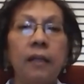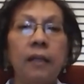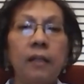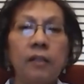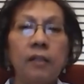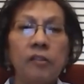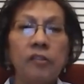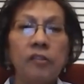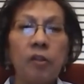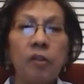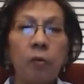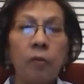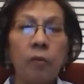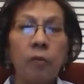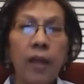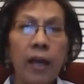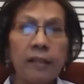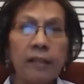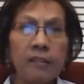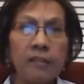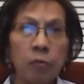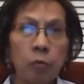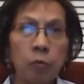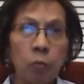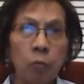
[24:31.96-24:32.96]
So
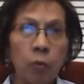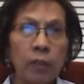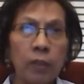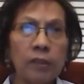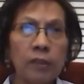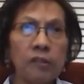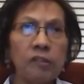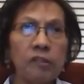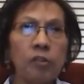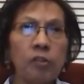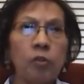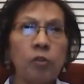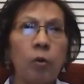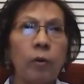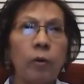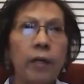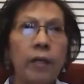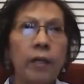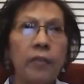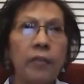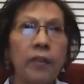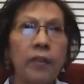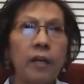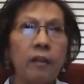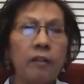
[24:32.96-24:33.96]
that's one story.
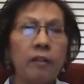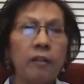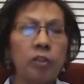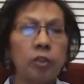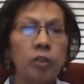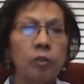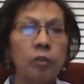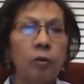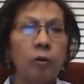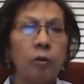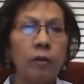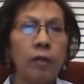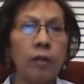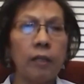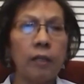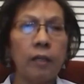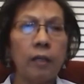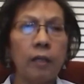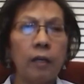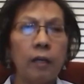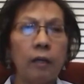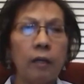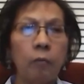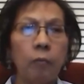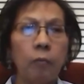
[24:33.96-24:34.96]
The other story
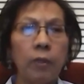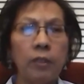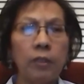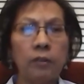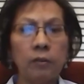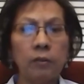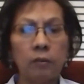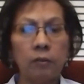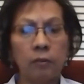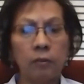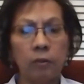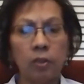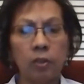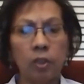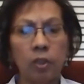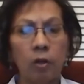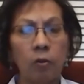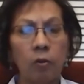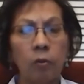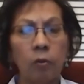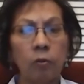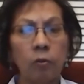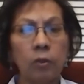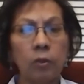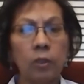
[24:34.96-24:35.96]
we
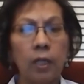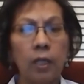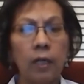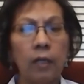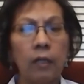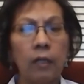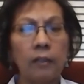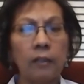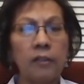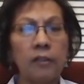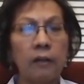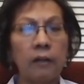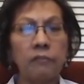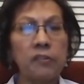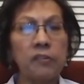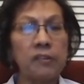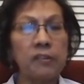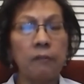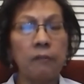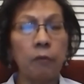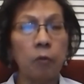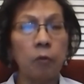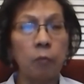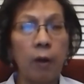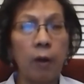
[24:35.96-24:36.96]
told of
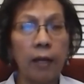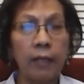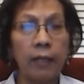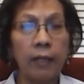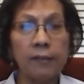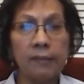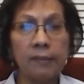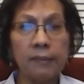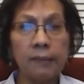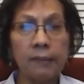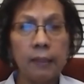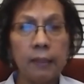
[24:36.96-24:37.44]
civil rights